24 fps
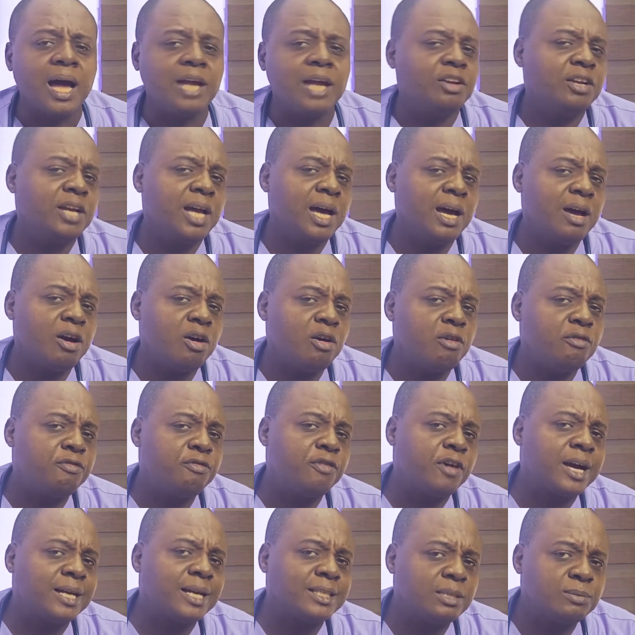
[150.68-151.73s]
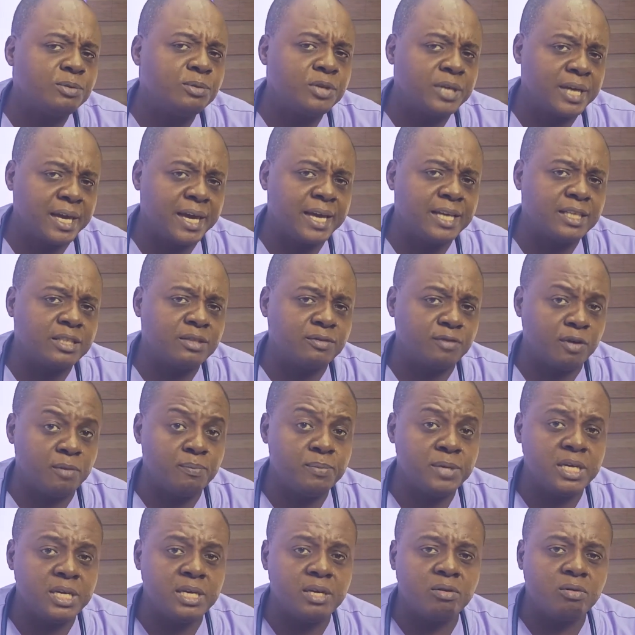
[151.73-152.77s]
Another unforgettable case for
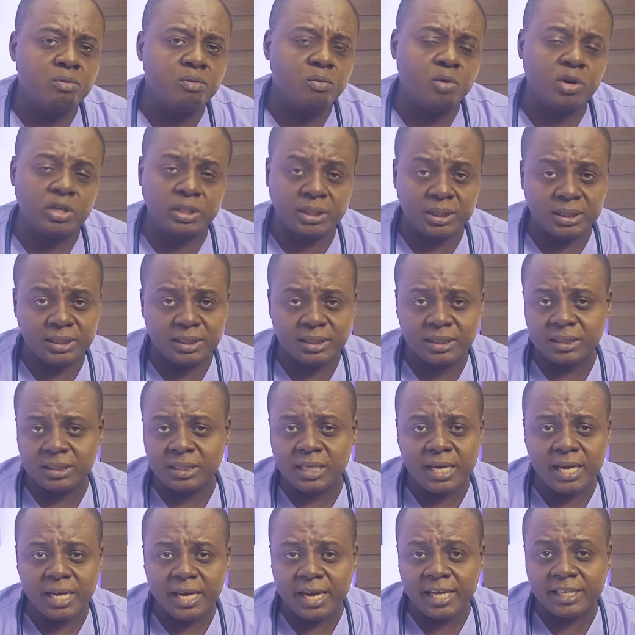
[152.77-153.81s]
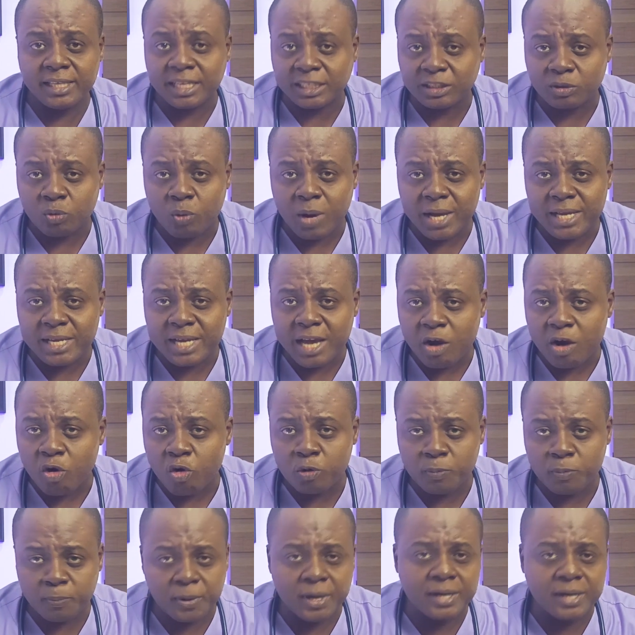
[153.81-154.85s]
me was a
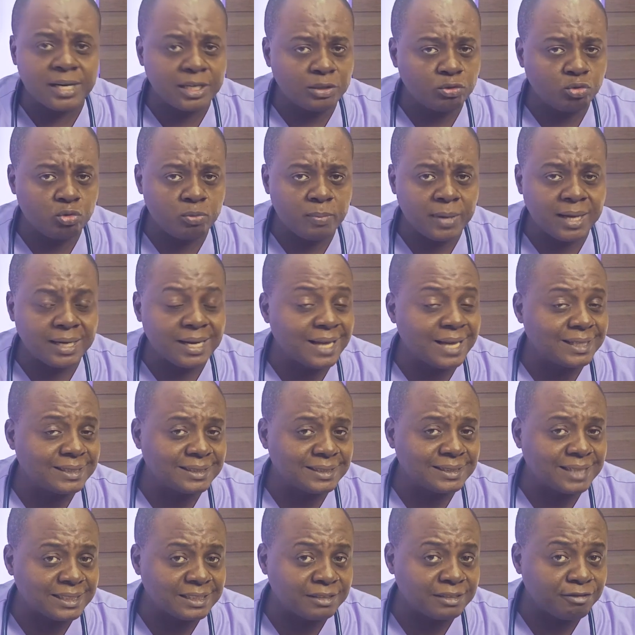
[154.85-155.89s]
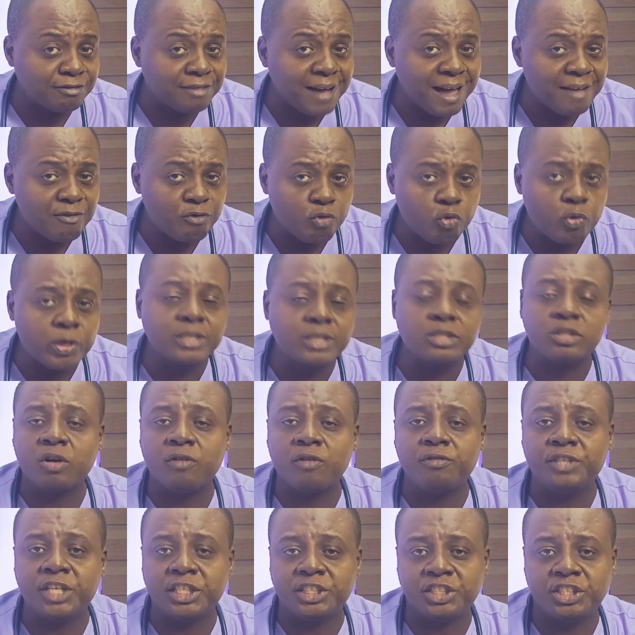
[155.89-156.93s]
31-year-old pregnant woman at 35 weeks
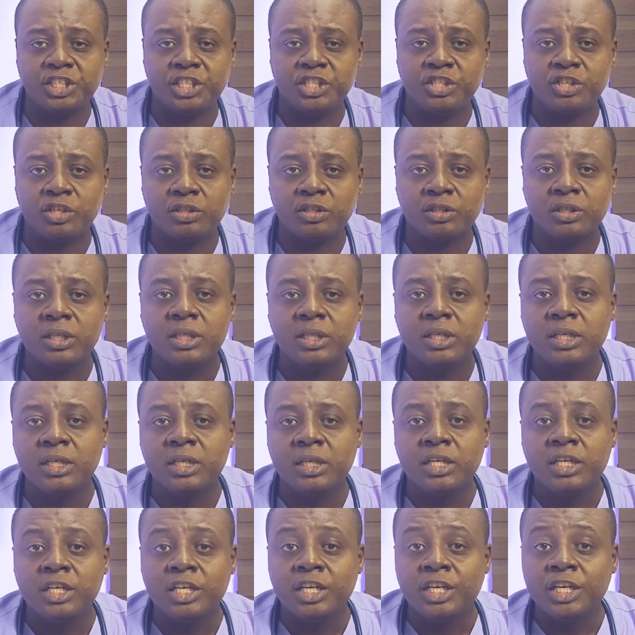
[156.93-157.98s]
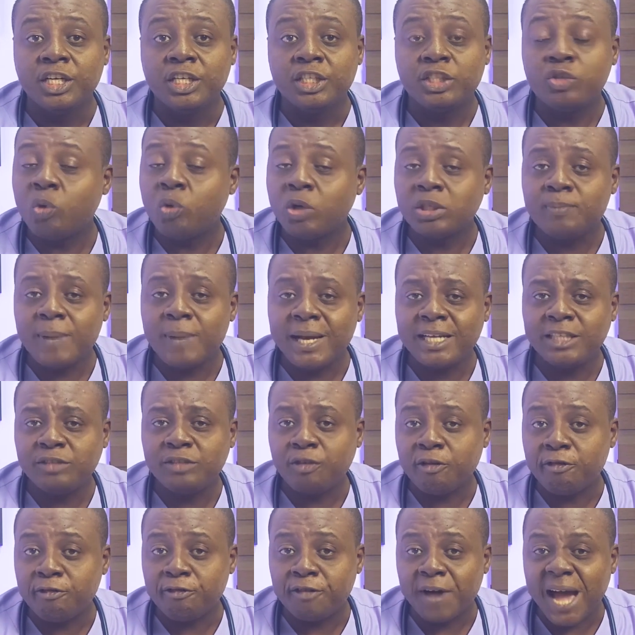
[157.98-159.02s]
of gestation. She was managed
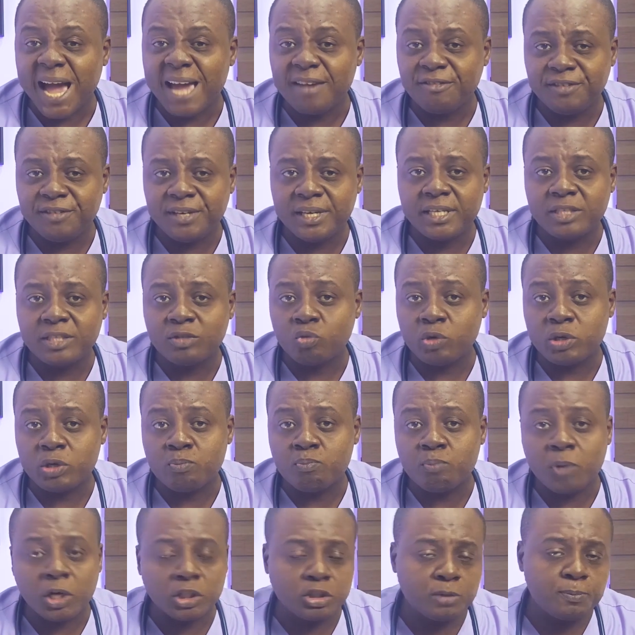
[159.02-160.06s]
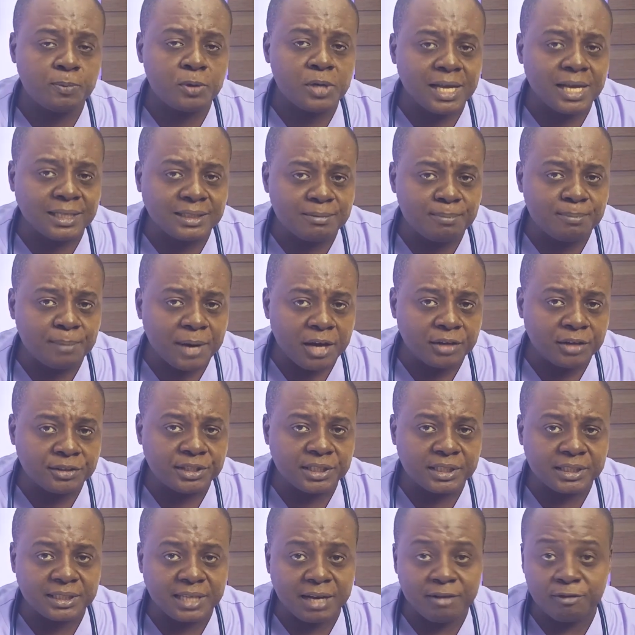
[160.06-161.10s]
for 5 days with multiple
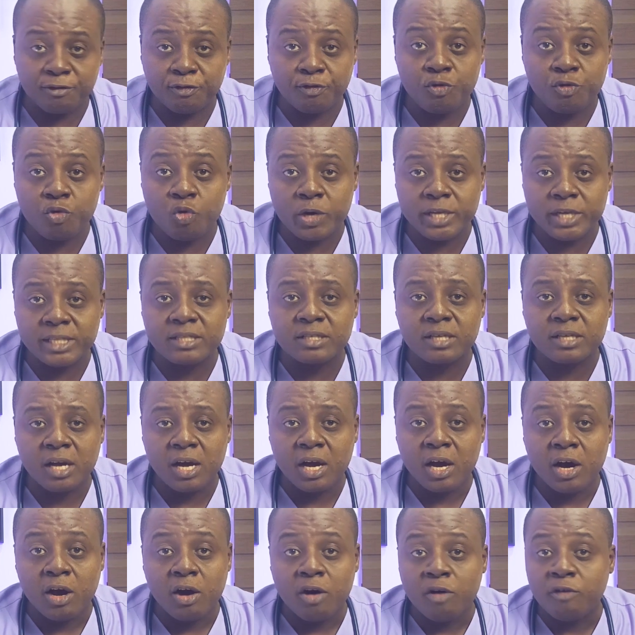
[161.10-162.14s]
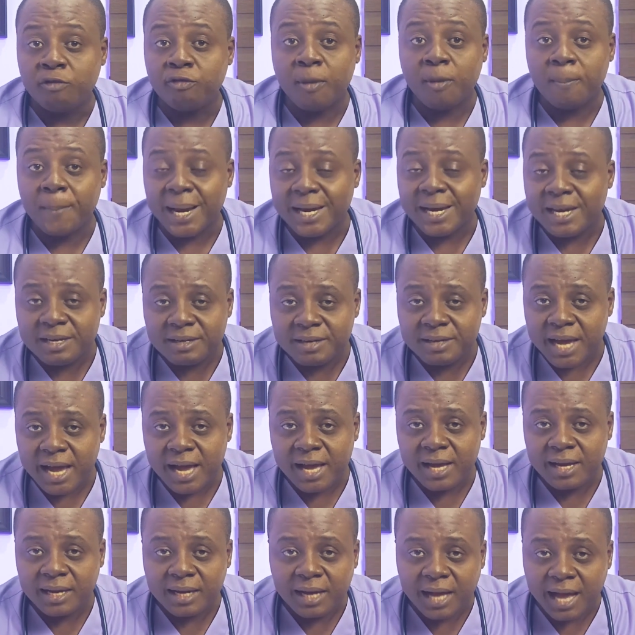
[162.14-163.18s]
antibiotics and fluids for
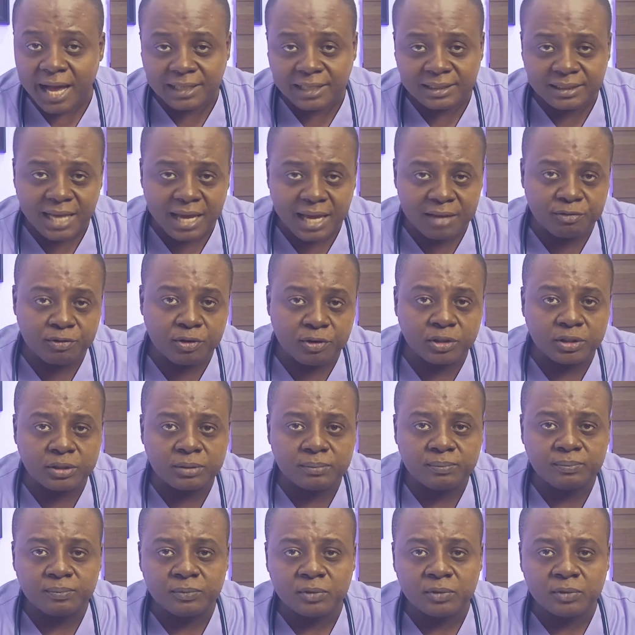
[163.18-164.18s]
malaria and typhoid.